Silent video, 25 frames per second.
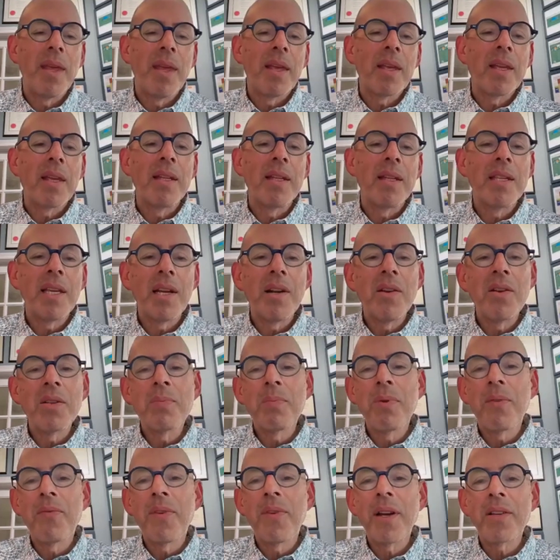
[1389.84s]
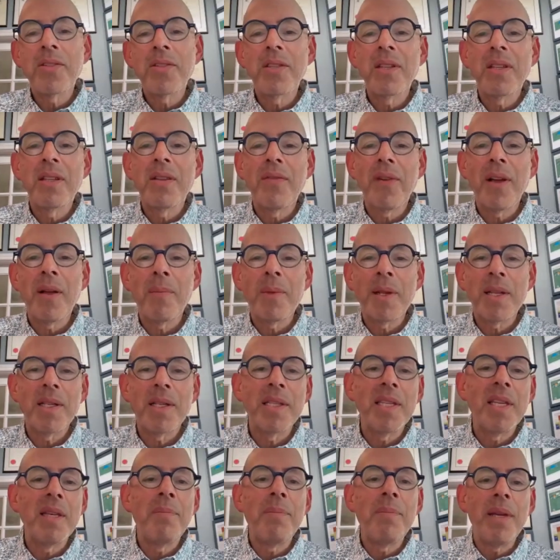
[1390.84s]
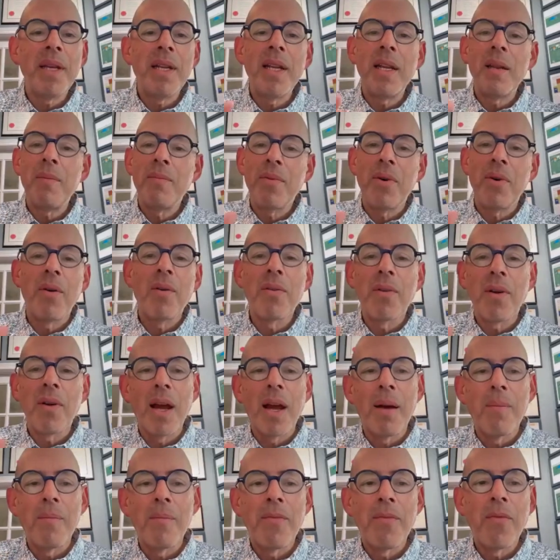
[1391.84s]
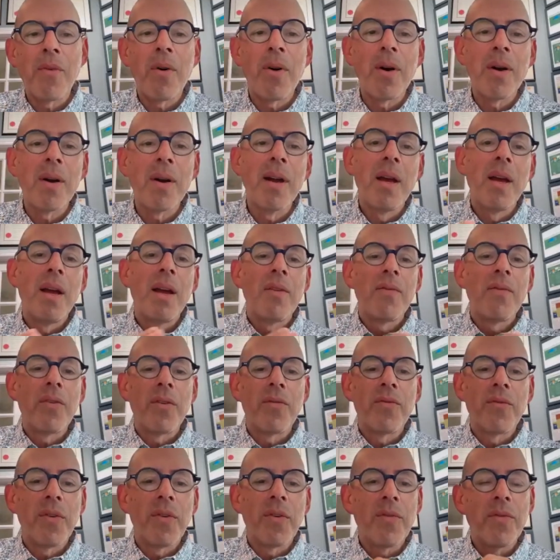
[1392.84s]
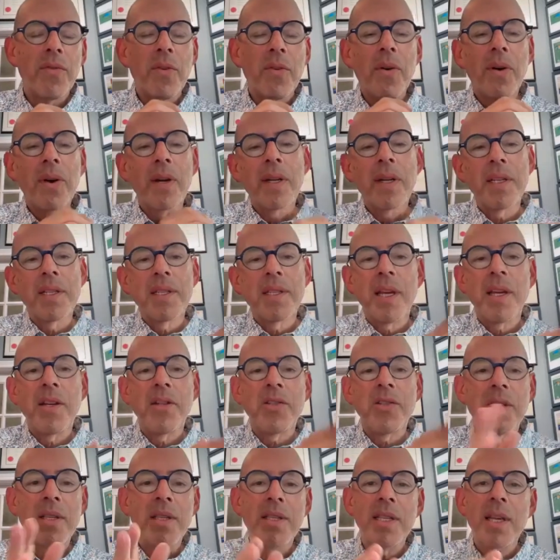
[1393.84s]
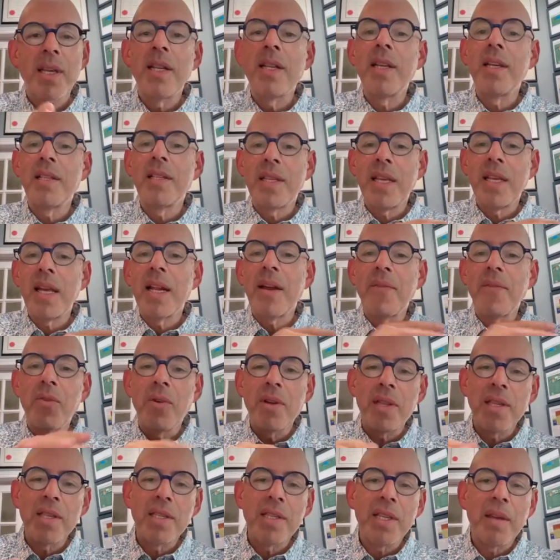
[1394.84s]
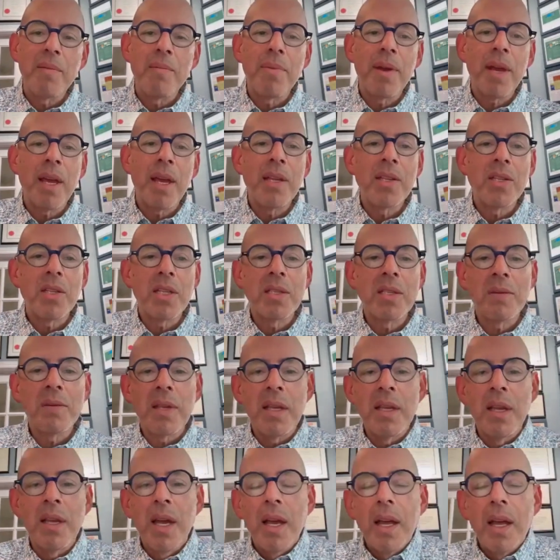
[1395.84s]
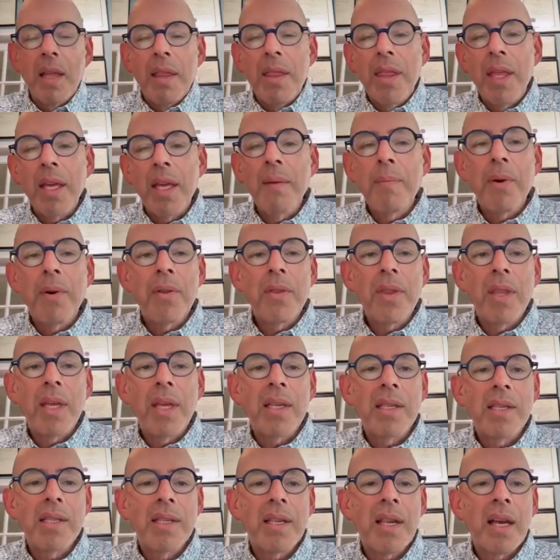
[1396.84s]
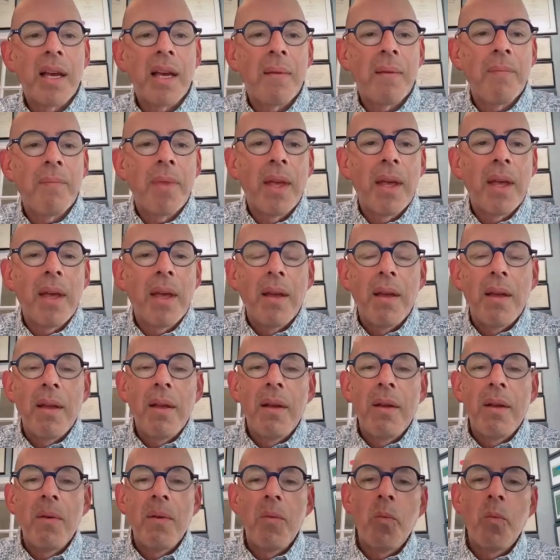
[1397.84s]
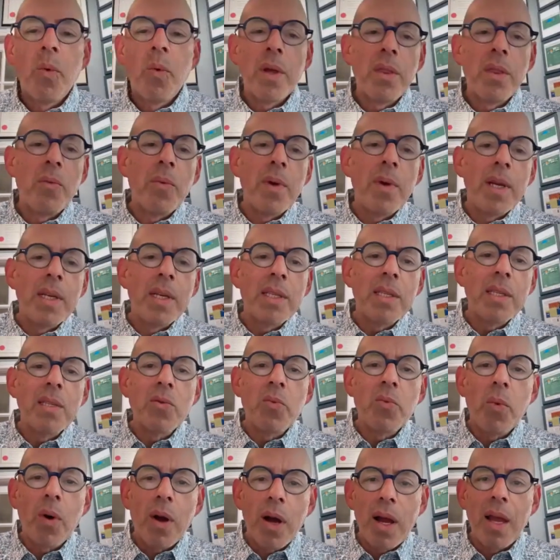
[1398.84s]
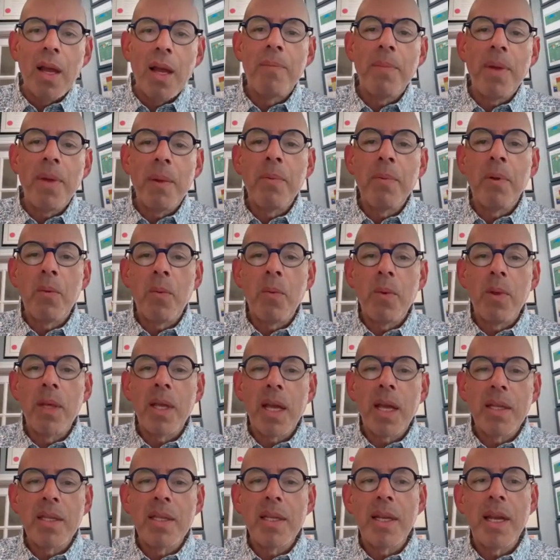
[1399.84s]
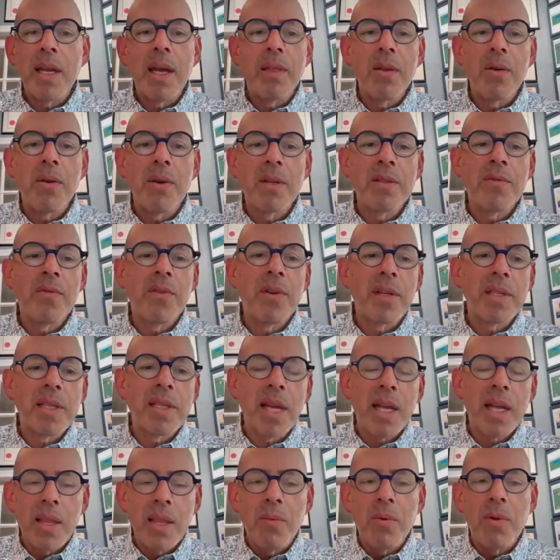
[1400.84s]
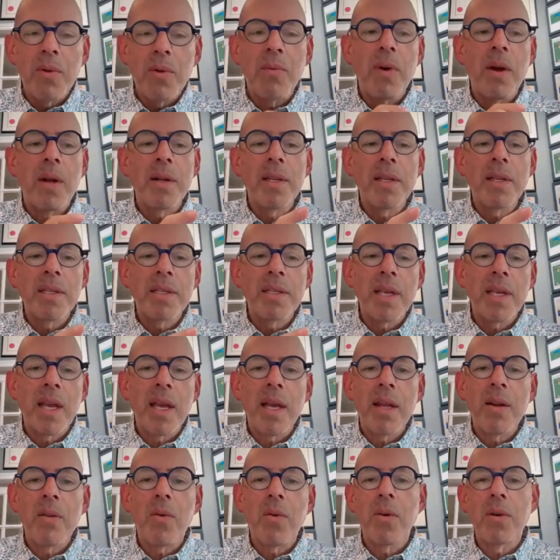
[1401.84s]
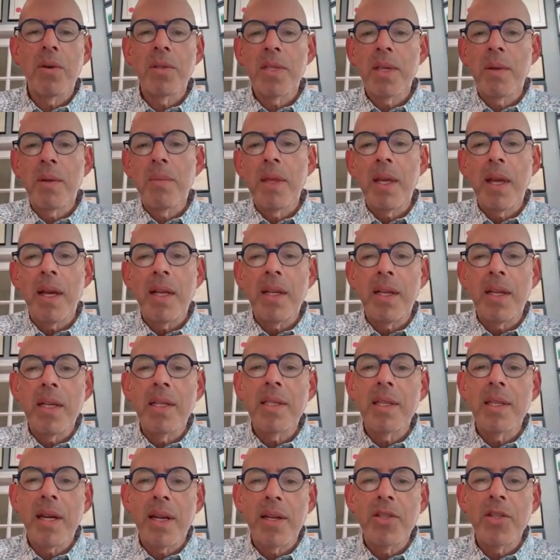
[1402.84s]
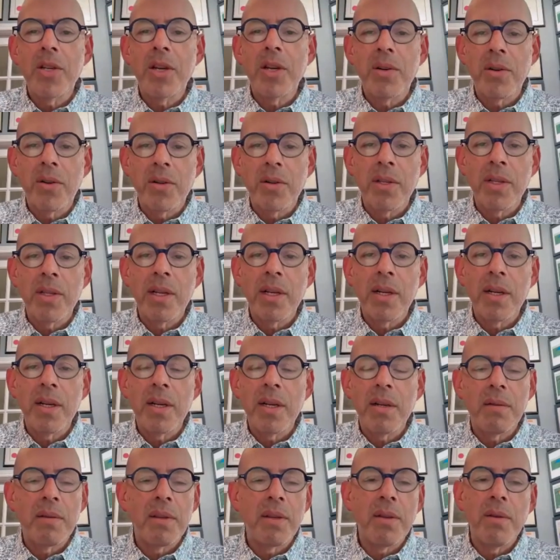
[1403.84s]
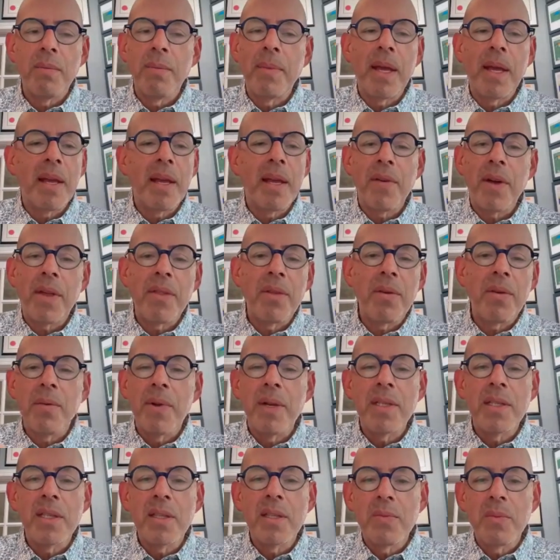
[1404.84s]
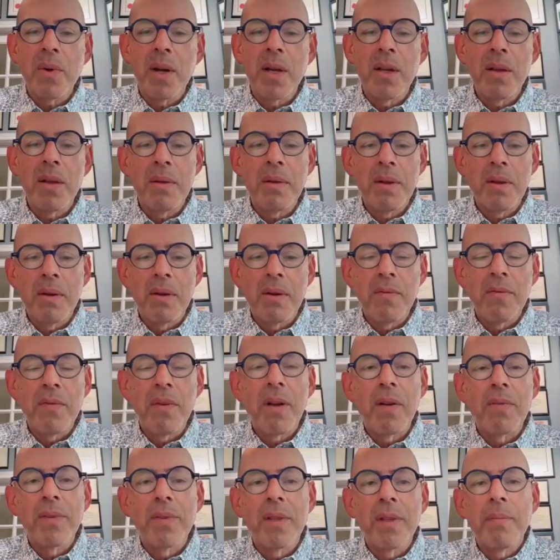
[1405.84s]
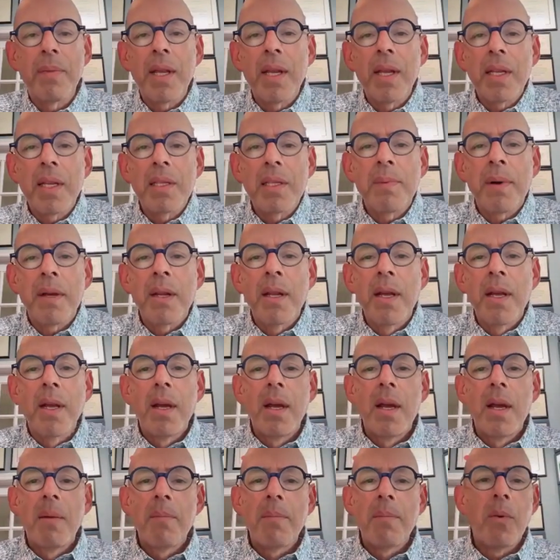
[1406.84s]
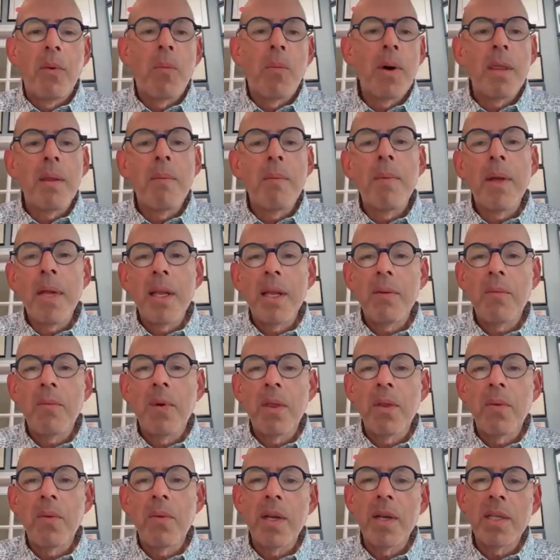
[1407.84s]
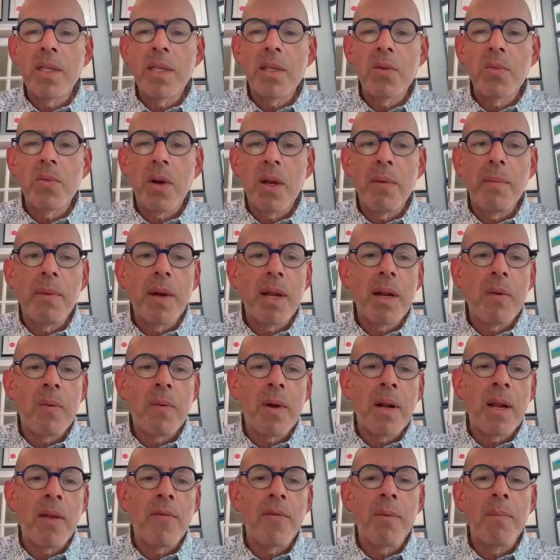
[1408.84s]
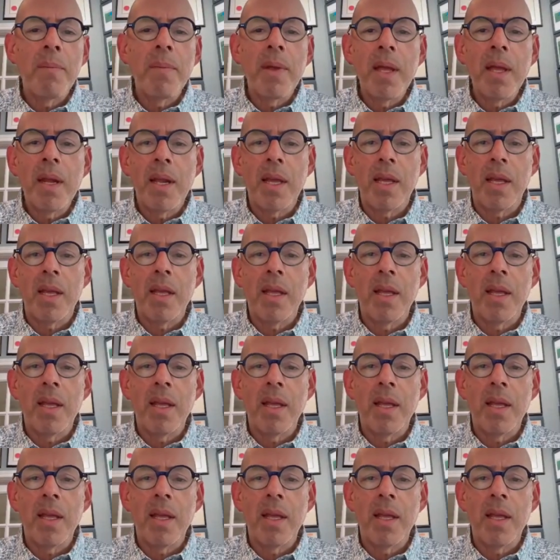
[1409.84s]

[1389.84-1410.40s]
continuous professional development, a CPD program for organizations. The idea is to get everyone on the same page. Just think about this. One of the reasons why people will get together is for exactly what Rania said, or some of the ideas that I shared earlier. And you may have other reasons why you're involved in meetings, but one of the reasons why you might want to have a meeting